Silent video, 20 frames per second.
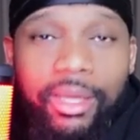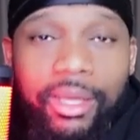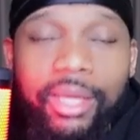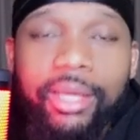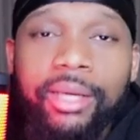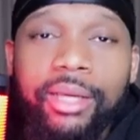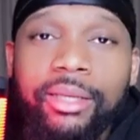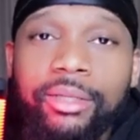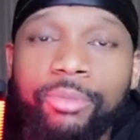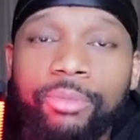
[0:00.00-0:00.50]

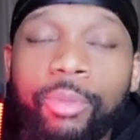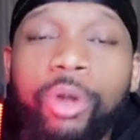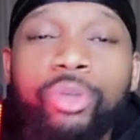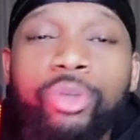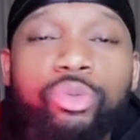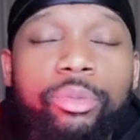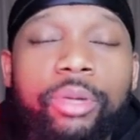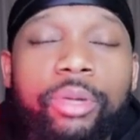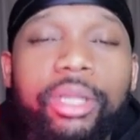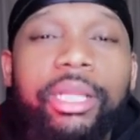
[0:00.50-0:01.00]
Most
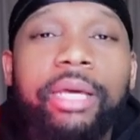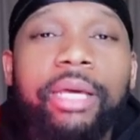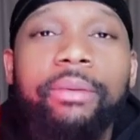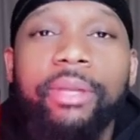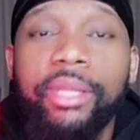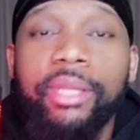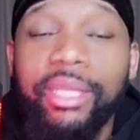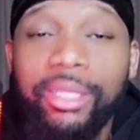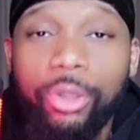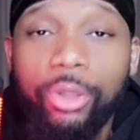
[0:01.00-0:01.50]
women claim that
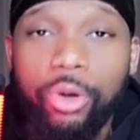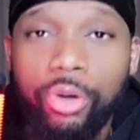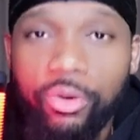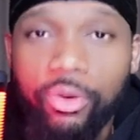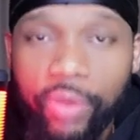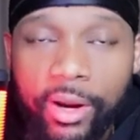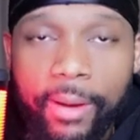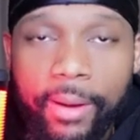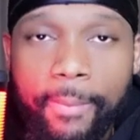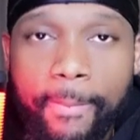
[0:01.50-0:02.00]
they loyal,
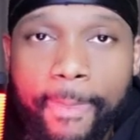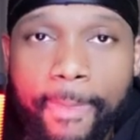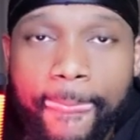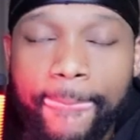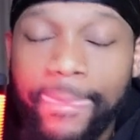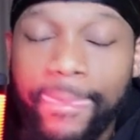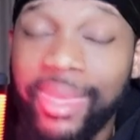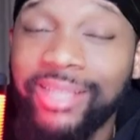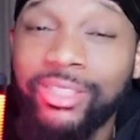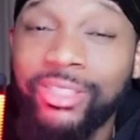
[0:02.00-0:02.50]
right?
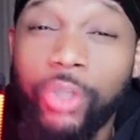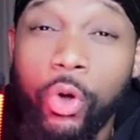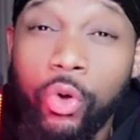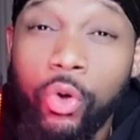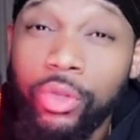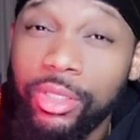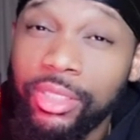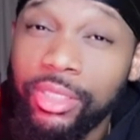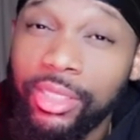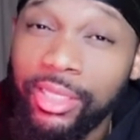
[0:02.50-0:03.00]
That's the only
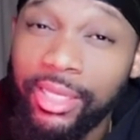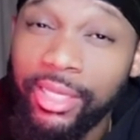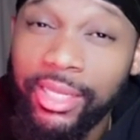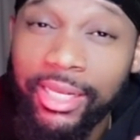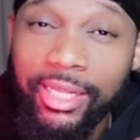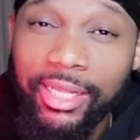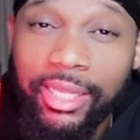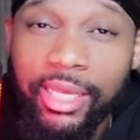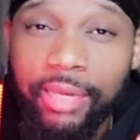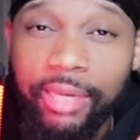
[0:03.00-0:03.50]
thing that they
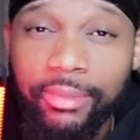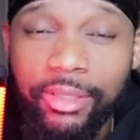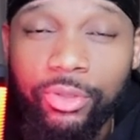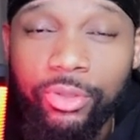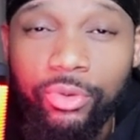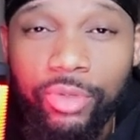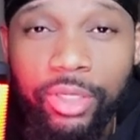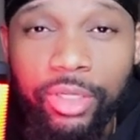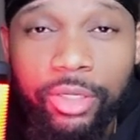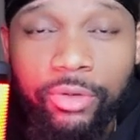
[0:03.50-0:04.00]
claim they do
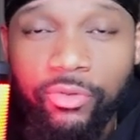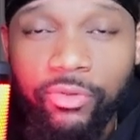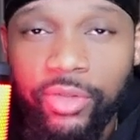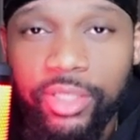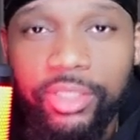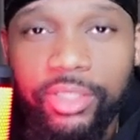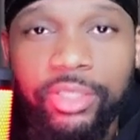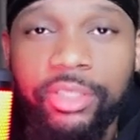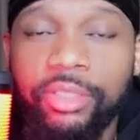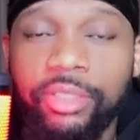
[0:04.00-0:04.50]
good in a
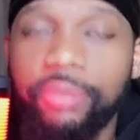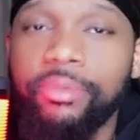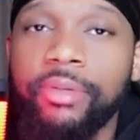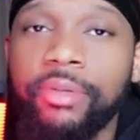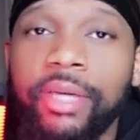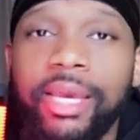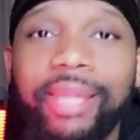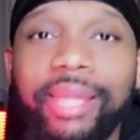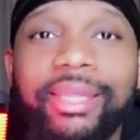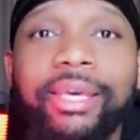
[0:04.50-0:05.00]
relationship.
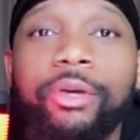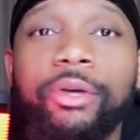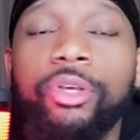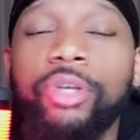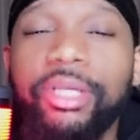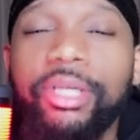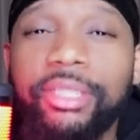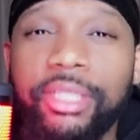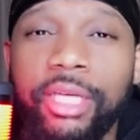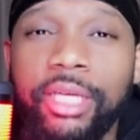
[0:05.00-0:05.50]
And then you
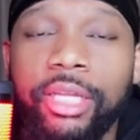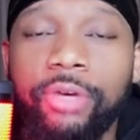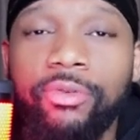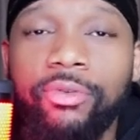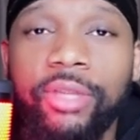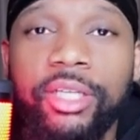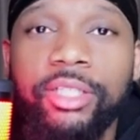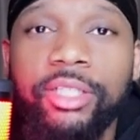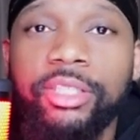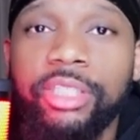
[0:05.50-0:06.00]
get to the end of the
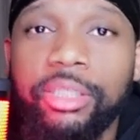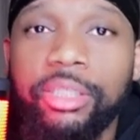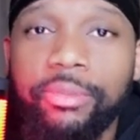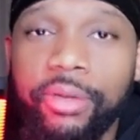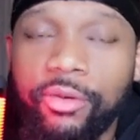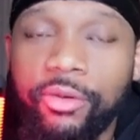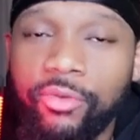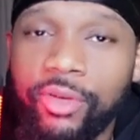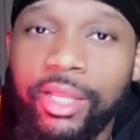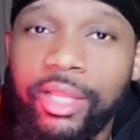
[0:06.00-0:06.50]
relationship
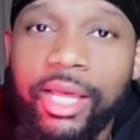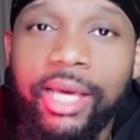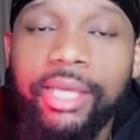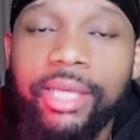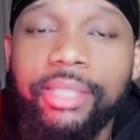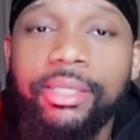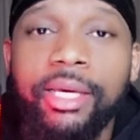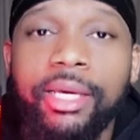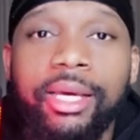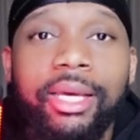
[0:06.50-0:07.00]
and realize
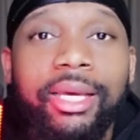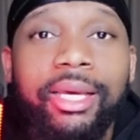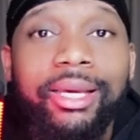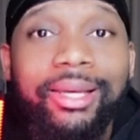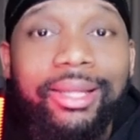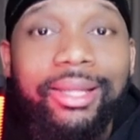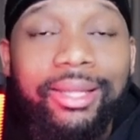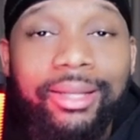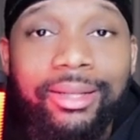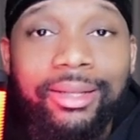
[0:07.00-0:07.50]

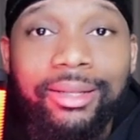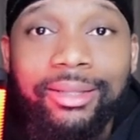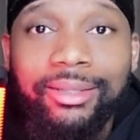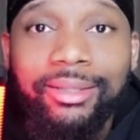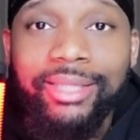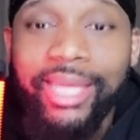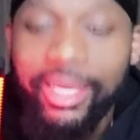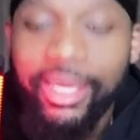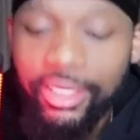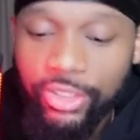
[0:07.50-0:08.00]

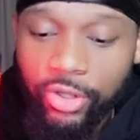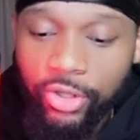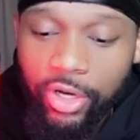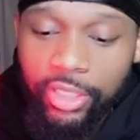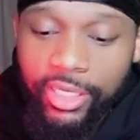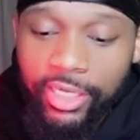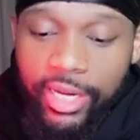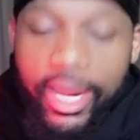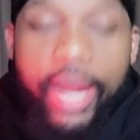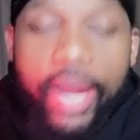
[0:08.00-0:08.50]
they start
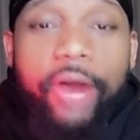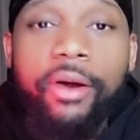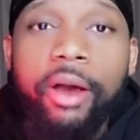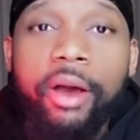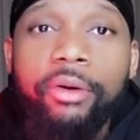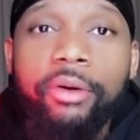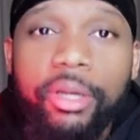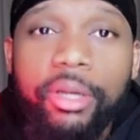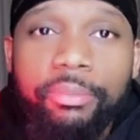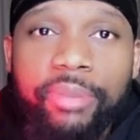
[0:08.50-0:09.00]
to air out
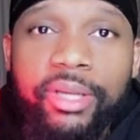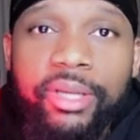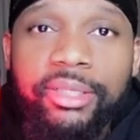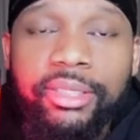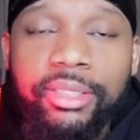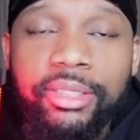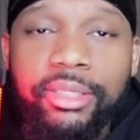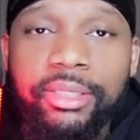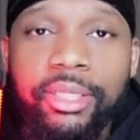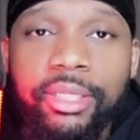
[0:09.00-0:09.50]
their
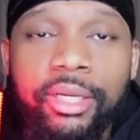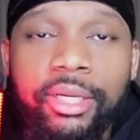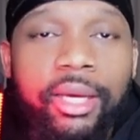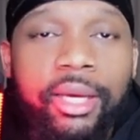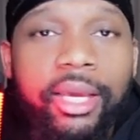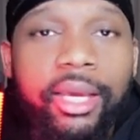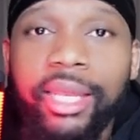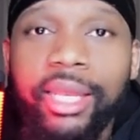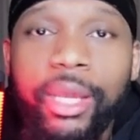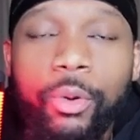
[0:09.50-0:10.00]
business
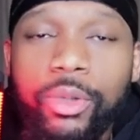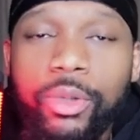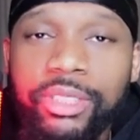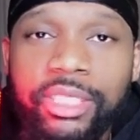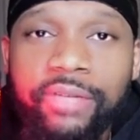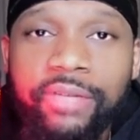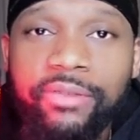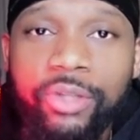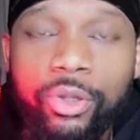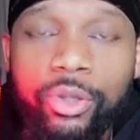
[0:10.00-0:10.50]
and they wasn't
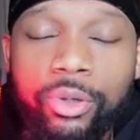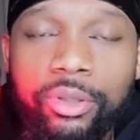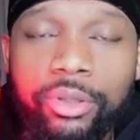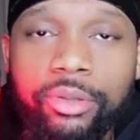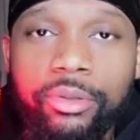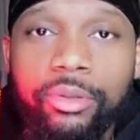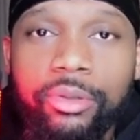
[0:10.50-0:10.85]
even loyal.